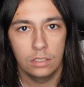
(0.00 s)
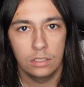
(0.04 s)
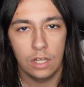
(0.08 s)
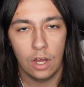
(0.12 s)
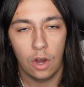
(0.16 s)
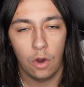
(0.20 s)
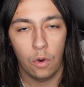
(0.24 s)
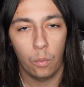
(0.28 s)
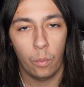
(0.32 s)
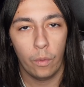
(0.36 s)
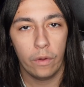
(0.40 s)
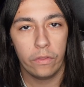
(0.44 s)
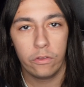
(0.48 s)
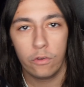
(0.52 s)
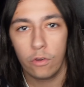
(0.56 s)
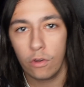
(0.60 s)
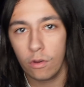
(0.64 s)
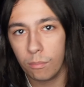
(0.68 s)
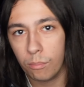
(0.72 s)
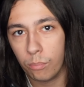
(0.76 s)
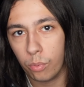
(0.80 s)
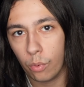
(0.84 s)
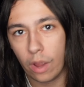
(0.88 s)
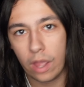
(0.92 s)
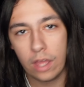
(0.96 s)
Now, whether you're
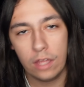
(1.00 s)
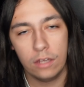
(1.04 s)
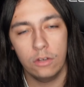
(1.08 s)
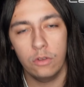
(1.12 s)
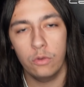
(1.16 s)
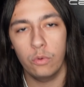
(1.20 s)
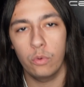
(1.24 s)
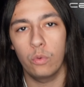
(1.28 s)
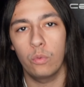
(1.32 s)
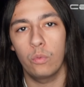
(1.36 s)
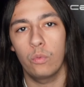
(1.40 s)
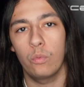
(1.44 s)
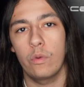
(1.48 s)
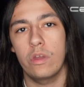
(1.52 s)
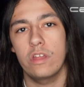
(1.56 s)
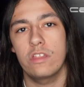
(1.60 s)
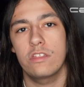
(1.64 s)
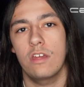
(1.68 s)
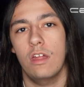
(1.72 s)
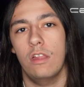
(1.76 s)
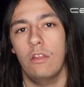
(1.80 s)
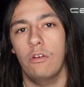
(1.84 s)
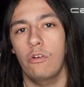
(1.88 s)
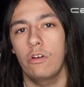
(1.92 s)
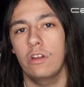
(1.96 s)
a brand new
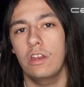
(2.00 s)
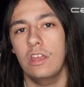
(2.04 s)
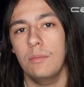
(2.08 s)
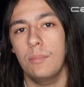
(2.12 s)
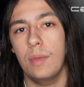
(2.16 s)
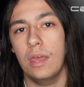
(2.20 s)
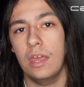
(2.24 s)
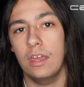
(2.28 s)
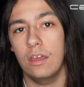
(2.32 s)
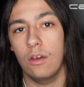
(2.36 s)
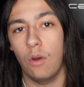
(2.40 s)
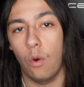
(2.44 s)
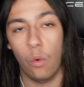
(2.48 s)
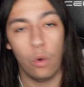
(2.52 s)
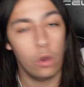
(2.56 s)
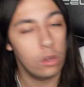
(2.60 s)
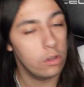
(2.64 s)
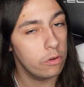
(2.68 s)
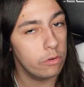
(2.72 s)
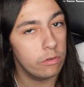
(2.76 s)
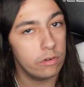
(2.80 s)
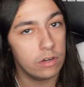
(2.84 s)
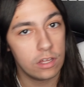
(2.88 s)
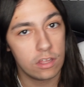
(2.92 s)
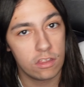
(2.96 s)
reseller on eBay or
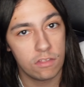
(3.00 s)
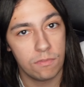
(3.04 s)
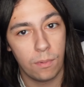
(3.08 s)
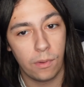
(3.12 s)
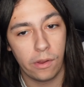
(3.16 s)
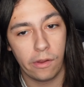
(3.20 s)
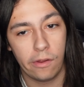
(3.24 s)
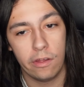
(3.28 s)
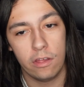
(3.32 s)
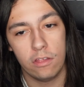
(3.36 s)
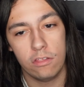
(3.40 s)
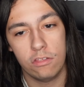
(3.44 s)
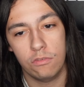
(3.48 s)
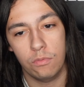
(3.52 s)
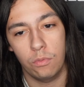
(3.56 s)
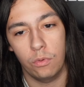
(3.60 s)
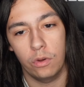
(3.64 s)
you're an experienced